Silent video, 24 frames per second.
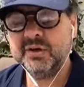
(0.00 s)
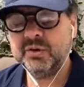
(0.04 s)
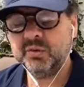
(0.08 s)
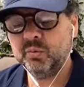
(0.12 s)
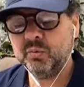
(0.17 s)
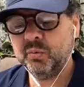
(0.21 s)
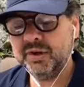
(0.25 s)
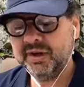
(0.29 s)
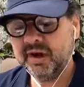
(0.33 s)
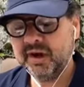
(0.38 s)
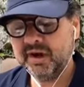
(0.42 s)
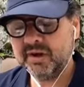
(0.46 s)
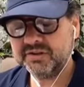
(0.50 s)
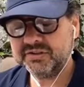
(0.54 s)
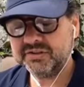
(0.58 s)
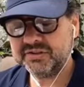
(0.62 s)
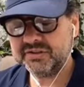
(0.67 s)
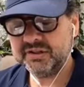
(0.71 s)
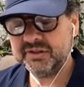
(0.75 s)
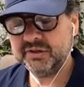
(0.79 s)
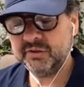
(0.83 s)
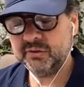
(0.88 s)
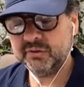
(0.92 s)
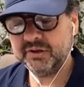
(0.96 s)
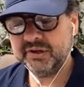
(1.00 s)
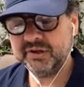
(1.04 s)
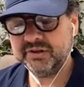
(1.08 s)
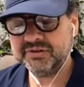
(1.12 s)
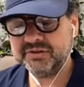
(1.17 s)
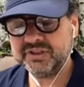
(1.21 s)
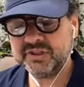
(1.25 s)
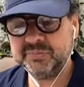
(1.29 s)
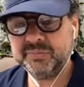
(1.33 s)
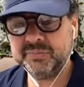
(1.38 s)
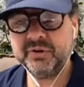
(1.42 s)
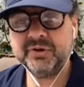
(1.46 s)
we asked the audience
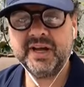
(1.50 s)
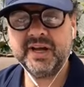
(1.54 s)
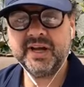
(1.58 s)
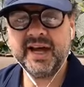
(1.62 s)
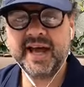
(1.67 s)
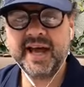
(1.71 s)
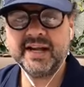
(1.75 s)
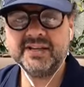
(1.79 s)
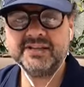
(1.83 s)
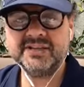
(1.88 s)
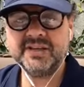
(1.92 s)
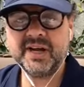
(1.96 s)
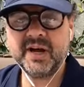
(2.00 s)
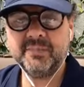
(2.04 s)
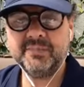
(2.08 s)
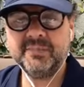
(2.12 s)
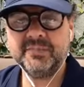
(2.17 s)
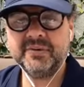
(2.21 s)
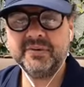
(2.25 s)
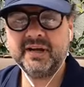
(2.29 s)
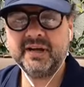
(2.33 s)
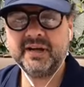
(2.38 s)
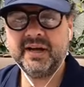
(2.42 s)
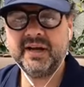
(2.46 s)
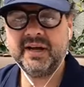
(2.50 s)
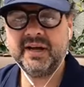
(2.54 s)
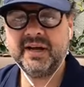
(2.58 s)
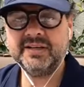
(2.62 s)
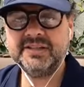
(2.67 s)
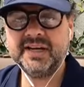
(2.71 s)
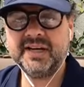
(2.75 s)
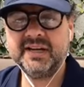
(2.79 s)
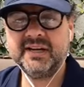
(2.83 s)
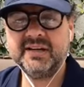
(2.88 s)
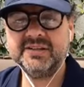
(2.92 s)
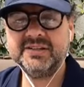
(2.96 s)
to put their hands up and
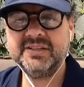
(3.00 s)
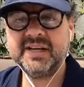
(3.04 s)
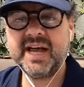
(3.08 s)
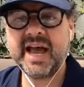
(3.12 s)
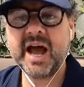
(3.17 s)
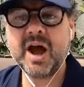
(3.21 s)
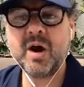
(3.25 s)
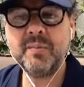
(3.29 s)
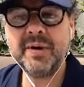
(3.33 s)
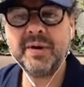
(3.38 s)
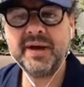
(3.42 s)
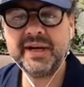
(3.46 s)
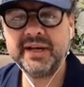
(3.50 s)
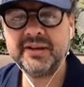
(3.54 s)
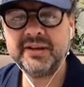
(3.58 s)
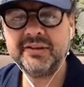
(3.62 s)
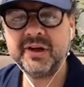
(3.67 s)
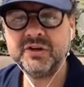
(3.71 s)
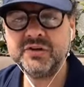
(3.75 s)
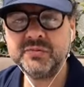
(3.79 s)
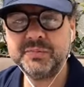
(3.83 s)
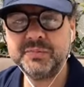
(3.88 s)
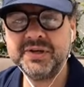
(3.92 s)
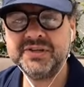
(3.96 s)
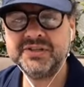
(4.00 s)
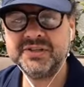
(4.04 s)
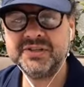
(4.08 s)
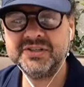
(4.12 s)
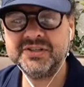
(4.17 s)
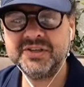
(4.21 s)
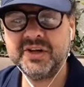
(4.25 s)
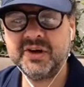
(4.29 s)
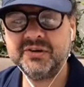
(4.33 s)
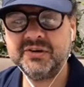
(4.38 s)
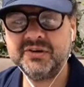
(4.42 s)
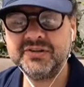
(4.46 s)
tell us how many of those business
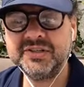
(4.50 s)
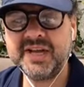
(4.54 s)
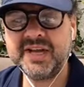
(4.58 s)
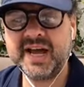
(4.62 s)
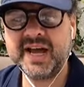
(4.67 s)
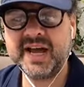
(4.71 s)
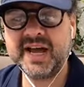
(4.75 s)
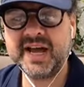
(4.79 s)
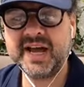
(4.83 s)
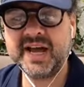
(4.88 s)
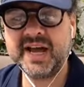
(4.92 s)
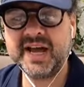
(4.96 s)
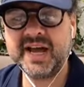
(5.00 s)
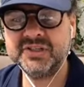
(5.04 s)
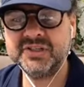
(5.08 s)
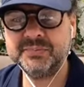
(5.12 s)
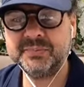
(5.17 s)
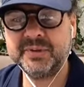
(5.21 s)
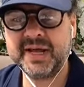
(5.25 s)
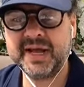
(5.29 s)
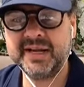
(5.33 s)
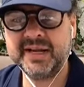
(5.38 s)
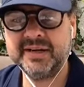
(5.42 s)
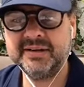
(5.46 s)
owners had a business plan.